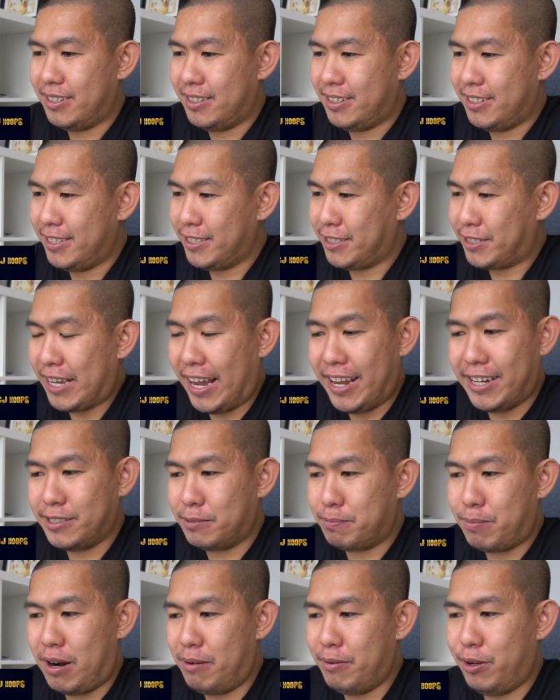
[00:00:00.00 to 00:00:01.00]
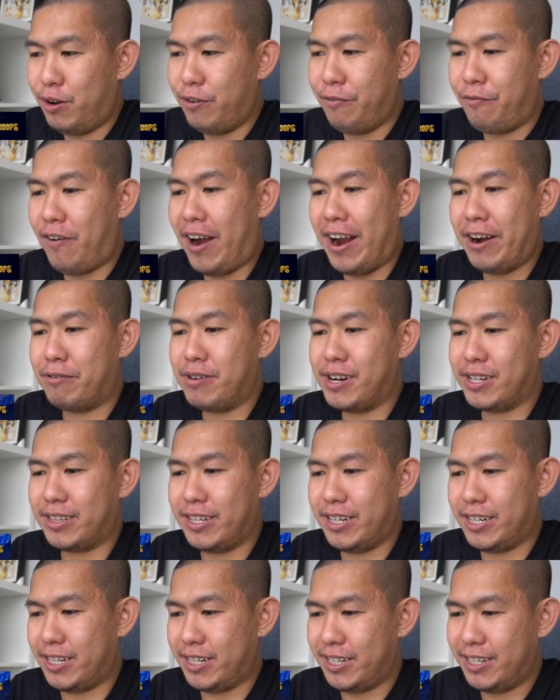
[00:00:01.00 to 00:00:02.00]
His hand is probably on fire right
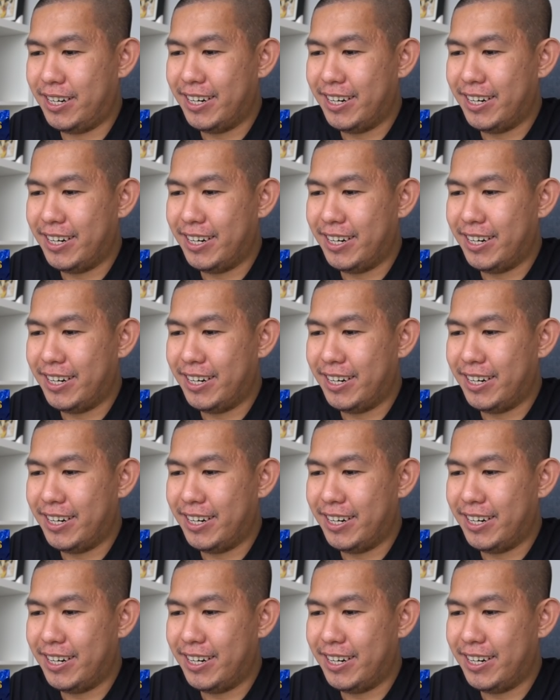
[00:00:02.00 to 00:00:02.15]
there.